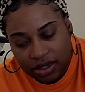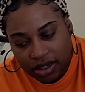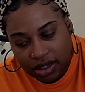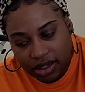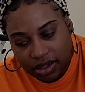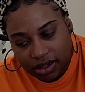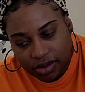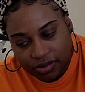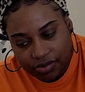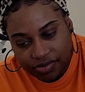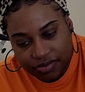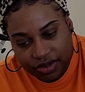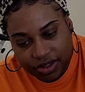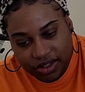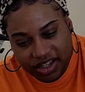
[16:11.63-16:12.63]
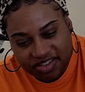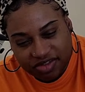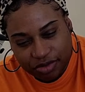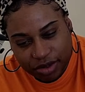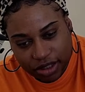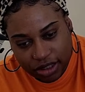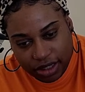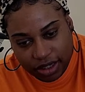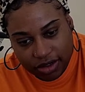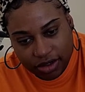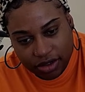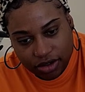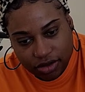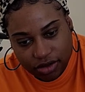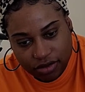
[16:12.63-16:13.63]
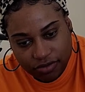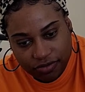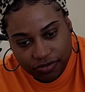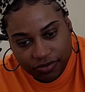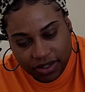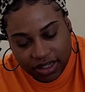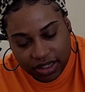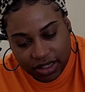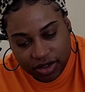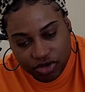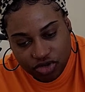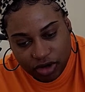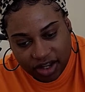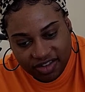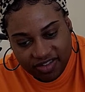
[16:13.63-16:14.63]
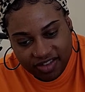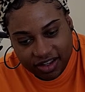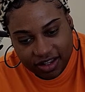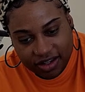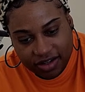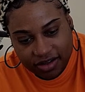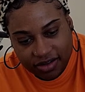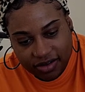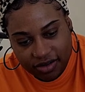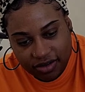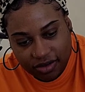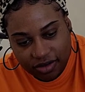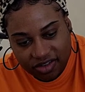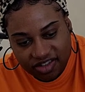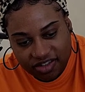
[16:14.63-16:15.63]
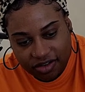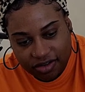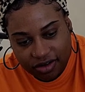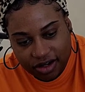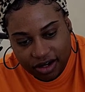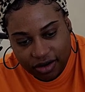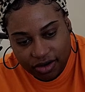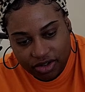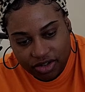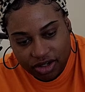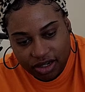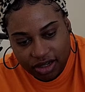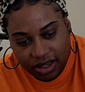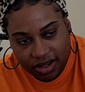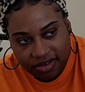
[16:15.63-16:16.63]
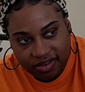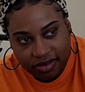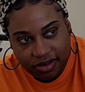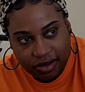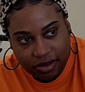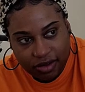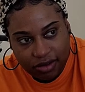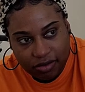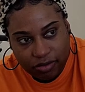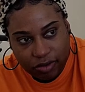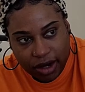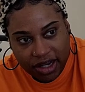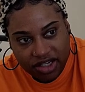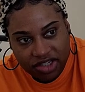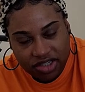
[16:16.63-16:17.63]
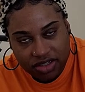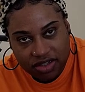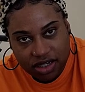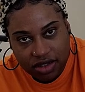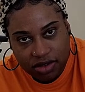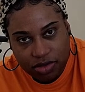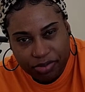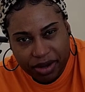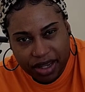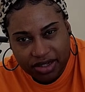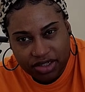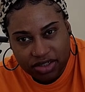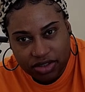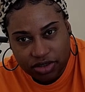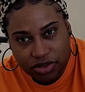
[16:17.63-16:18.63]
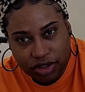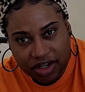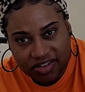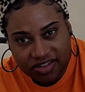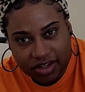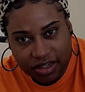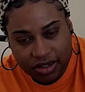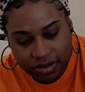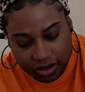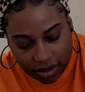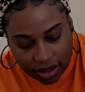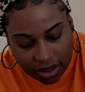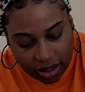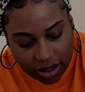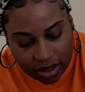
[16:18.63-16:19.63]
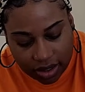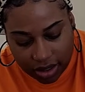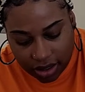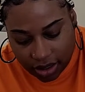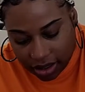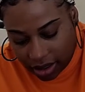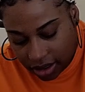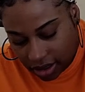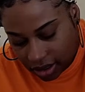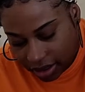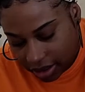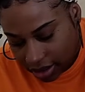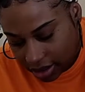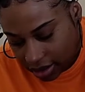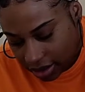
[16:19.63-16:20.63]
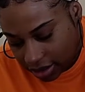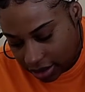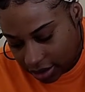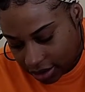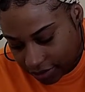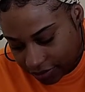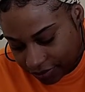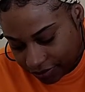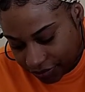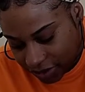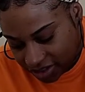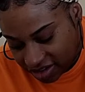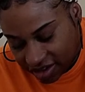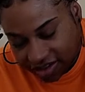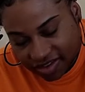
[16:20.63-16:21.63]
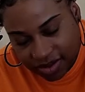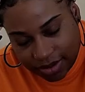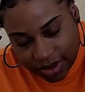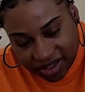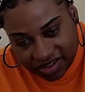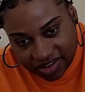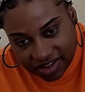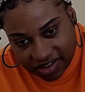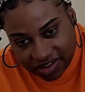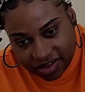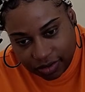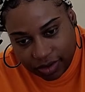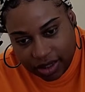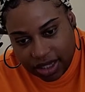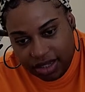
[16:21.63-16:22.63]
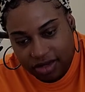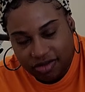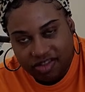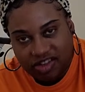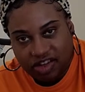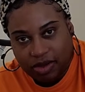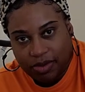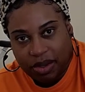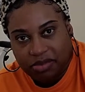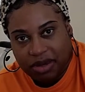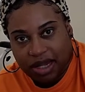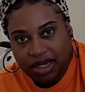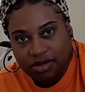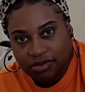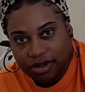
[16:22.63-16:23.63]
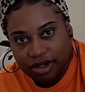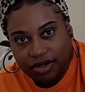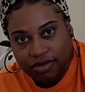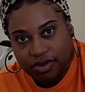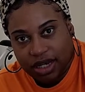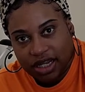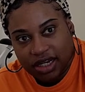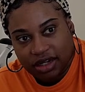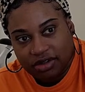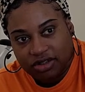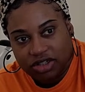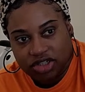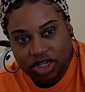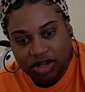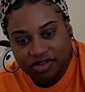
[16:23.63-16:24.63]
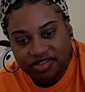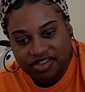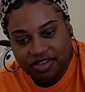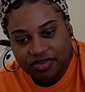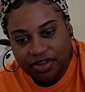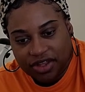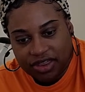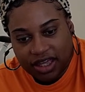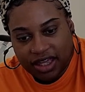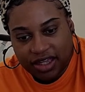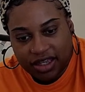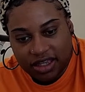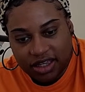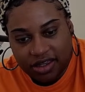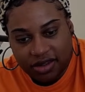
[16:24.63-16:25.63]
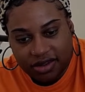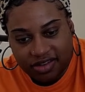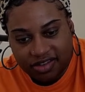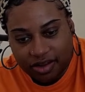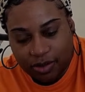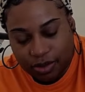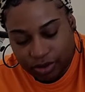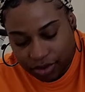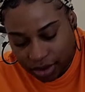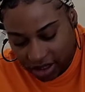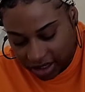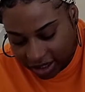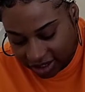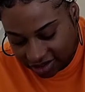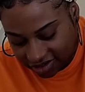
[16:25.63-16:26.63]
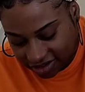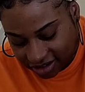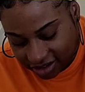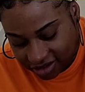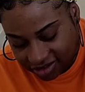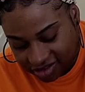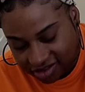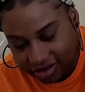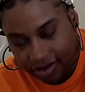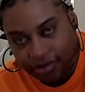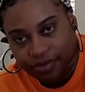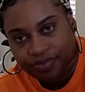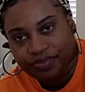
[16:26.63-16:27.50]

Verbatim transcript: Um, and that's really like flaky, dry skin. You know, in certain areas you get like rashes, like little patches of dry skin. And um, as long as I'm consistent with like using like my body butter when I get out the shower and stuff like that, it heals up really nicely. So,